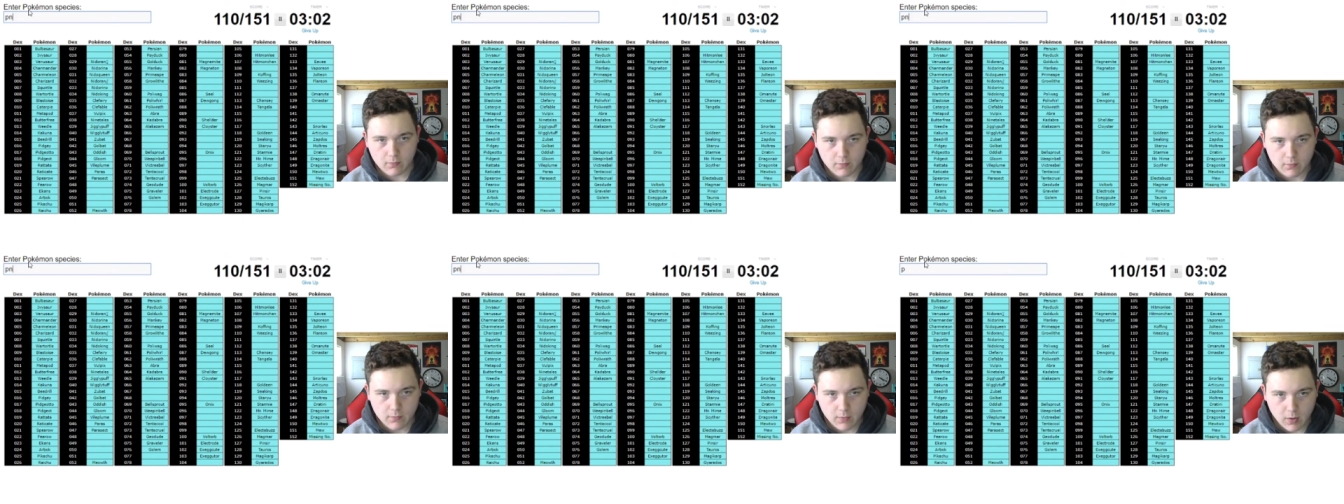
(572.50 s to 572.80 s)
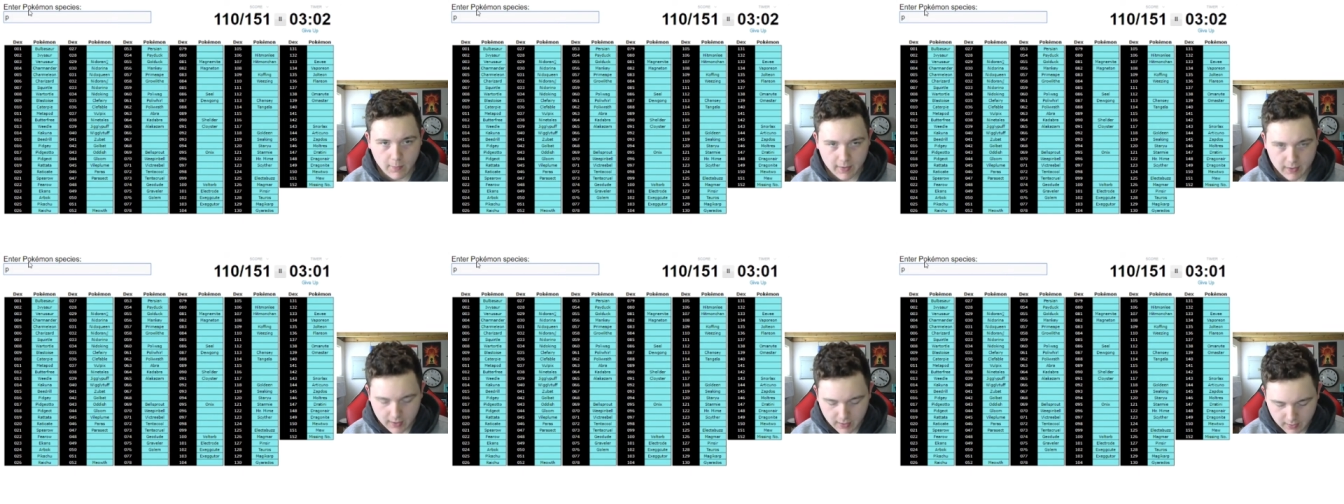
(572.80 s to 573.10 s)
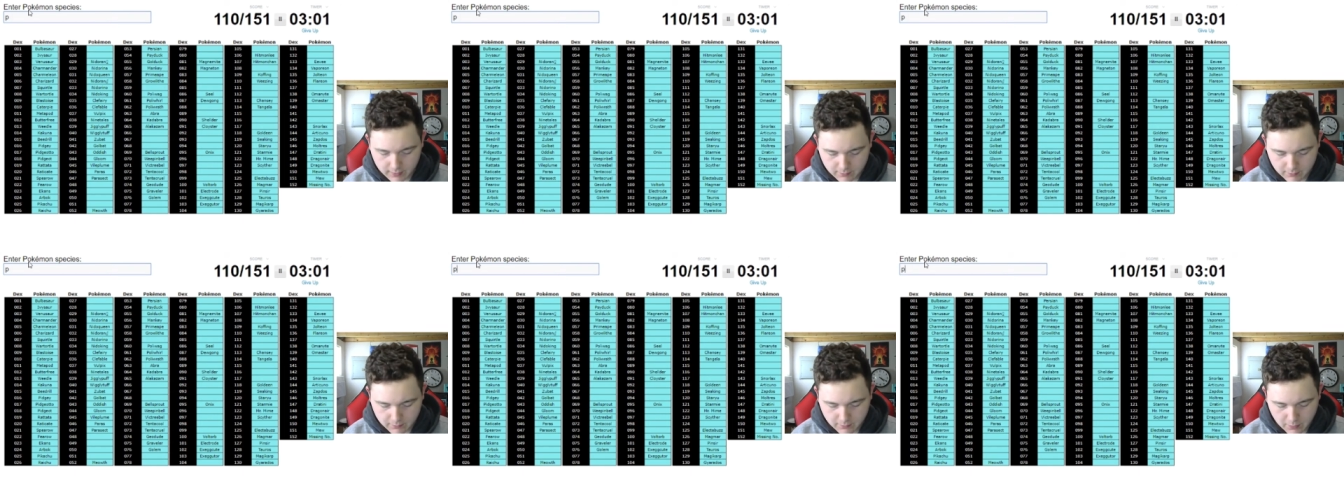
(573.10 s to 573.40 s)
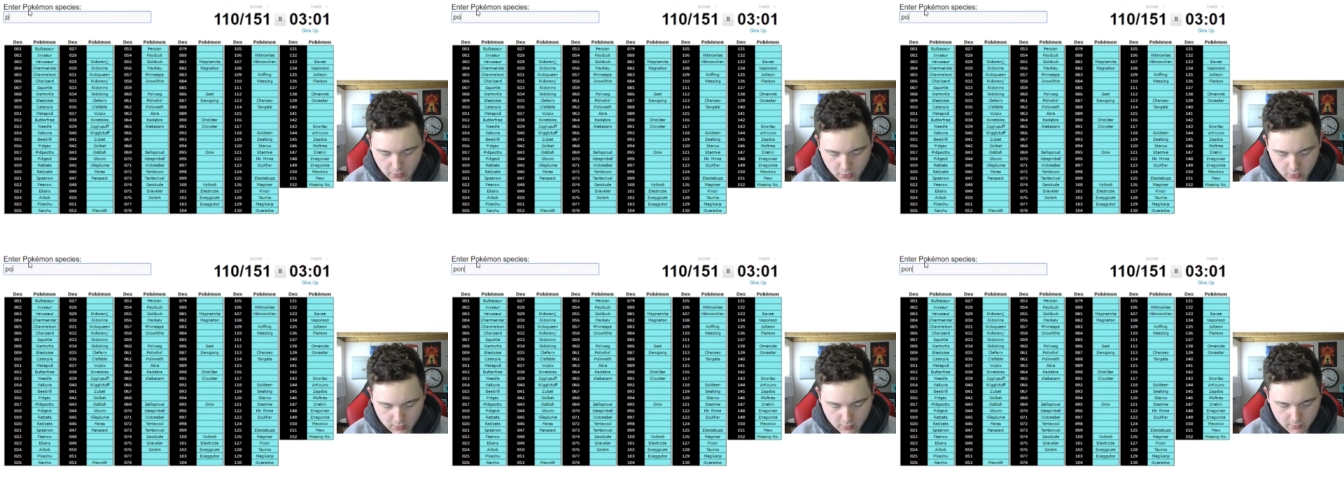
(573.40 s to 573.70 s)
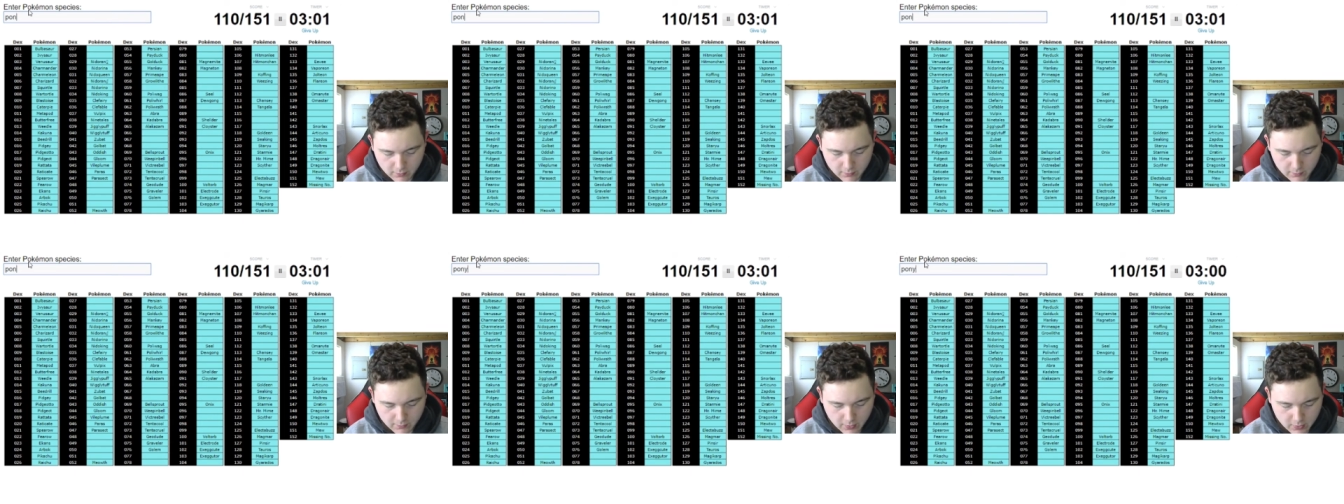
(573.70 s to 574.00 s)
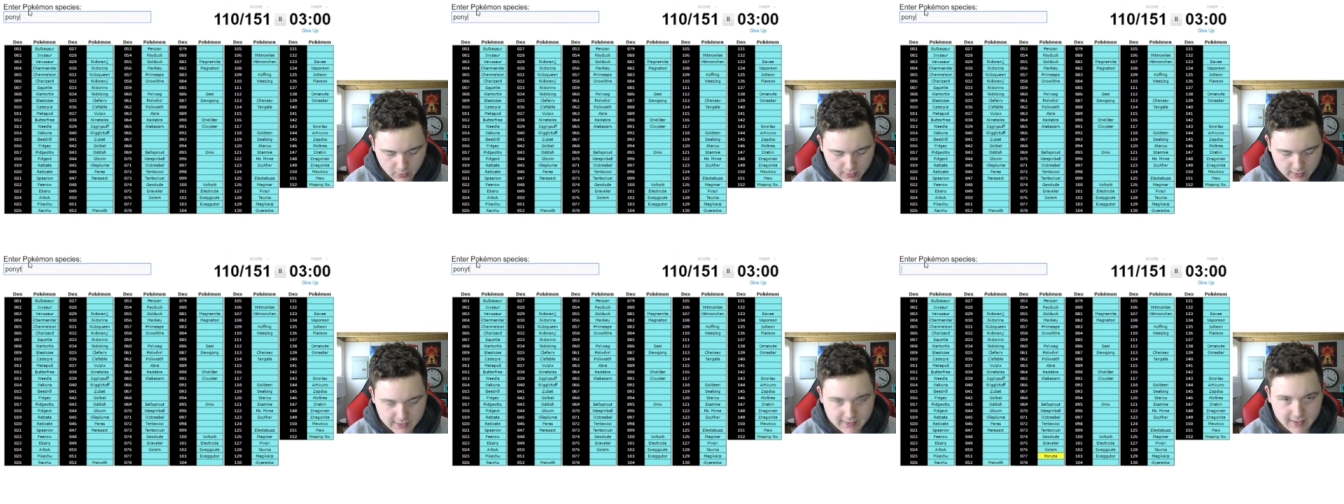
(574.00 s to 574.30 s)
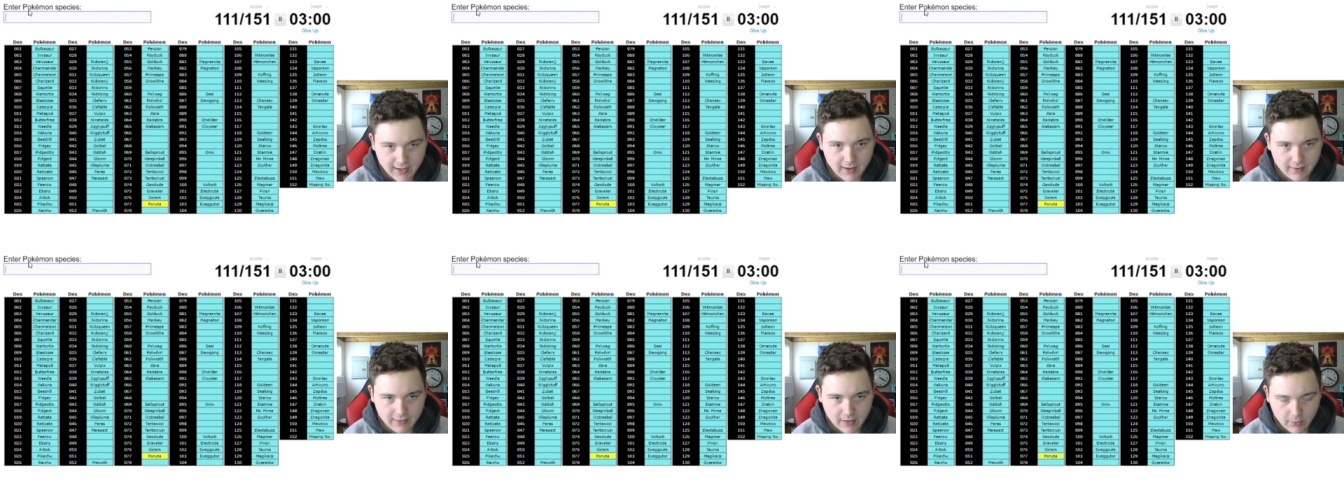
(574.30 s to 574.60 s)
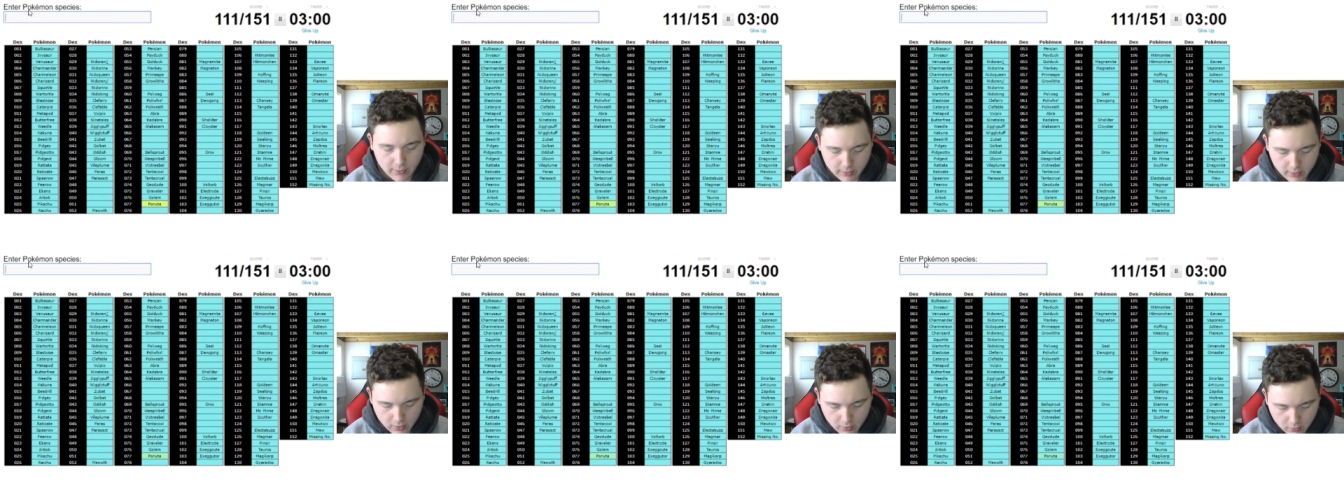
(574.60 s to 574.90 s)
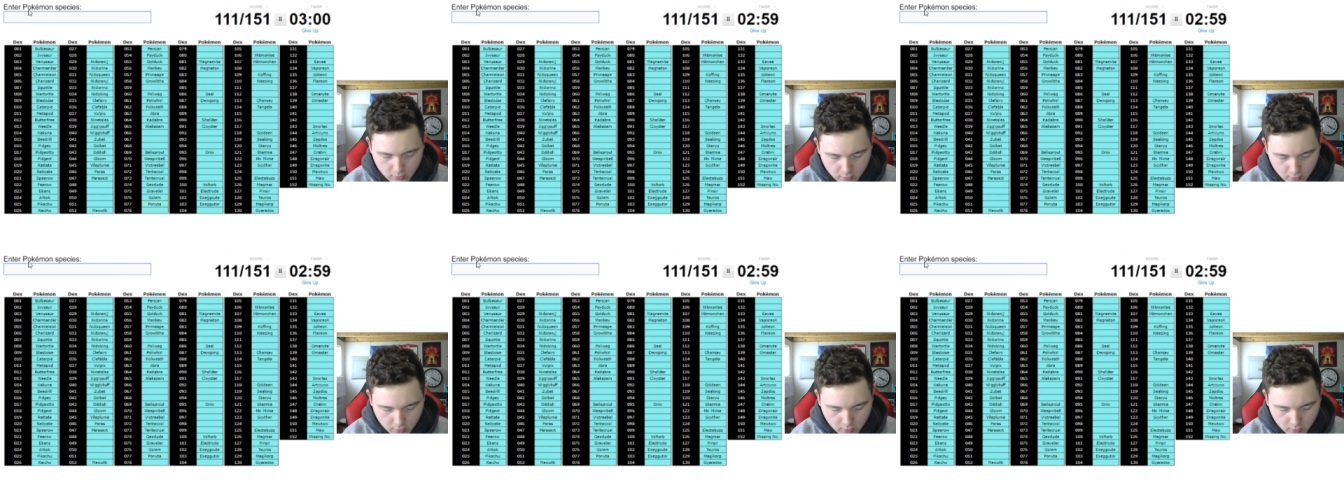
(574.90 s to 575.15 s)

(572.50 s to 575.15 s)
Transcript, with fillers: Oh my God, Ponyta, there we go.